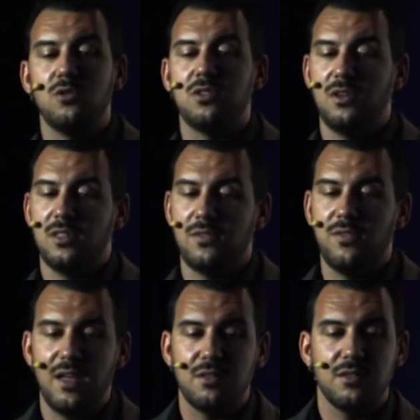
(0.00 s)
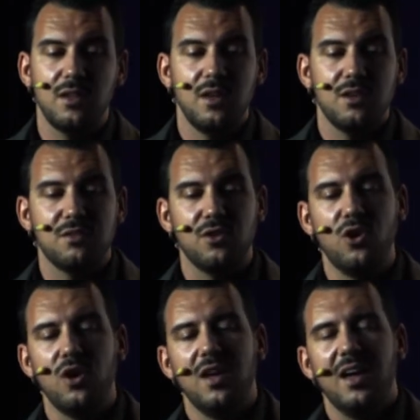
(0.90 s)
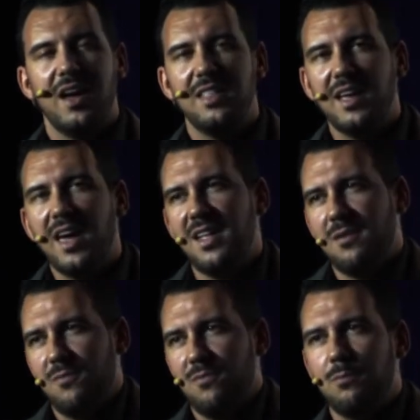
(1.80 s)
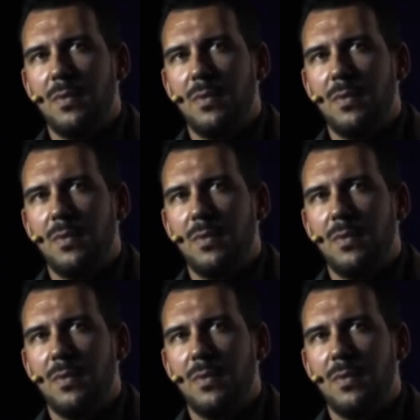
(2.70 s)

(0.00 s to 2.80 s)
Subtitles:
user interface. So, and again,